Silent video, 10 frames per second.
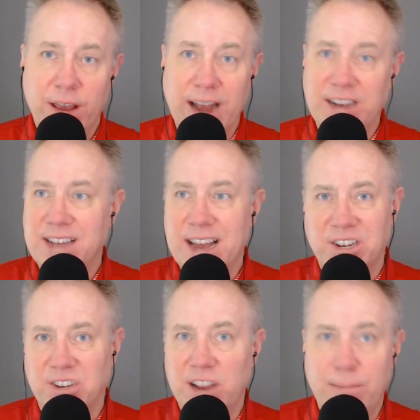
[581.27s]
And he's not a
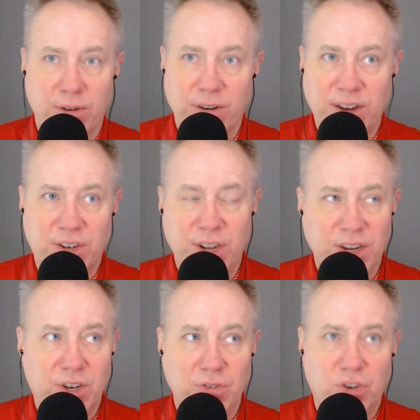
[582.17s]
sleeper. He's
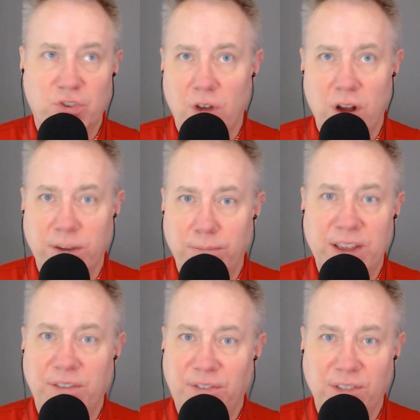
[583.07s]
too strong to be
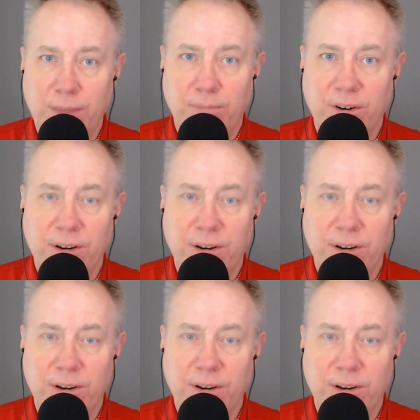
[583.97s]
a sleeper.